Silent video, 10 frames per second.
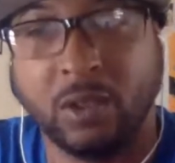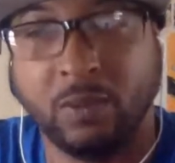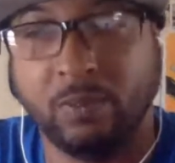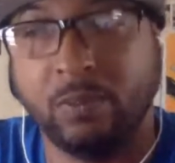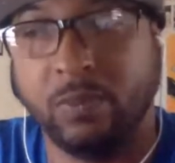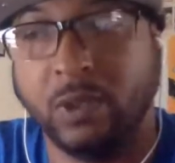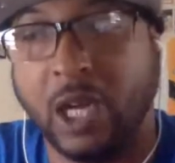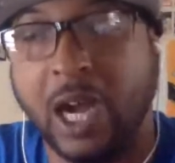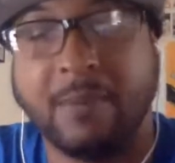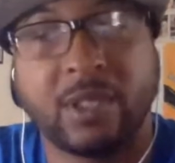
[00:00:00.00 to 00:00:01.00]
The
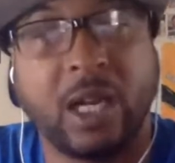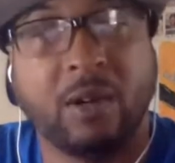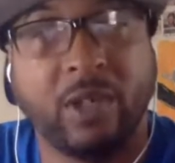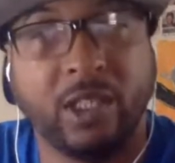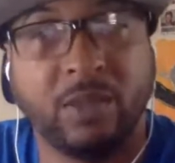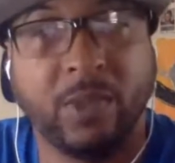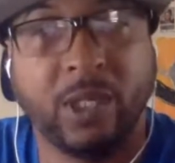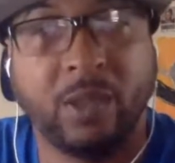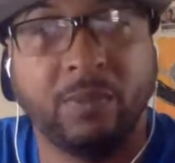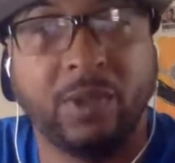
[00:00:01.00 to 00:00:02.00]
homicide rate has
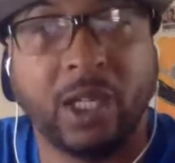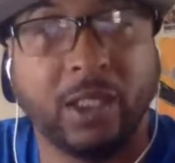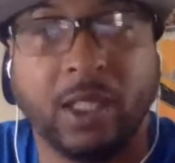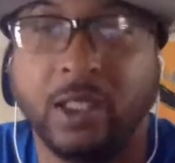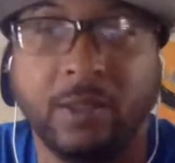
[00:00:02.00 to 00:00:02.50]
been up like